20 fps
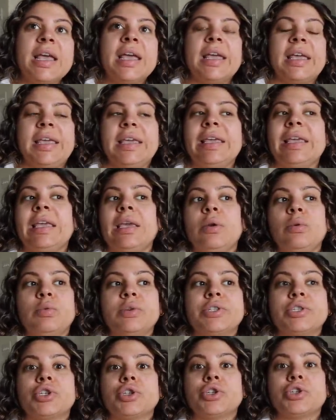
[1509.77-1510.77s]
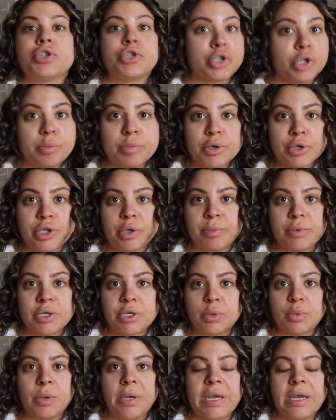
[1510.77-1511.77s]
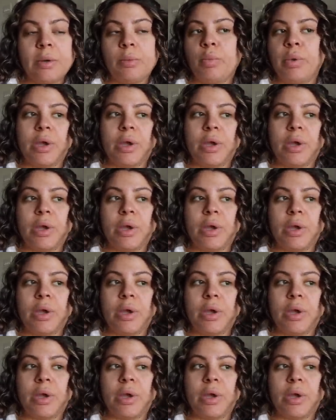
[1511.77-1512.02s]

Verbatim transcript: he was super, super sweet.